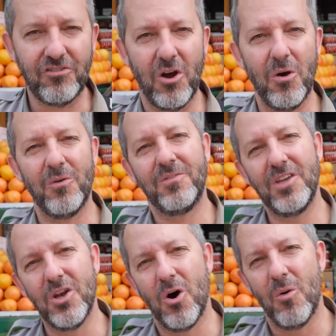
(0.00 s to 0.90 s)
So,
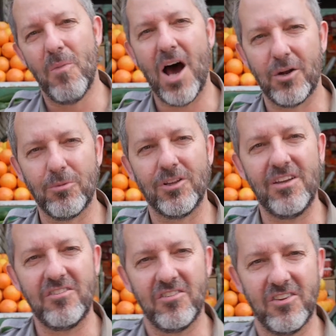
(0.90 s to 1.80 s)
you know, model
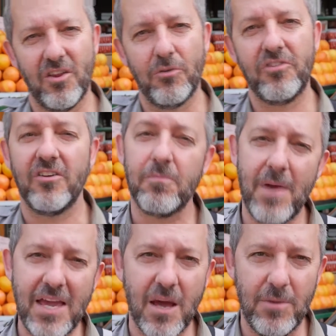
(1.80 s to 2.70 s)
releases and those things
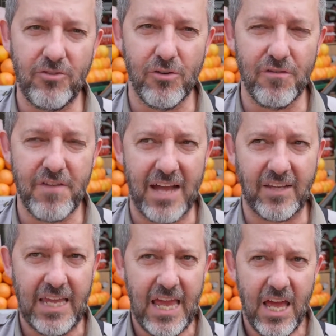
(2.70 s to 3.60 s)
may come into effect.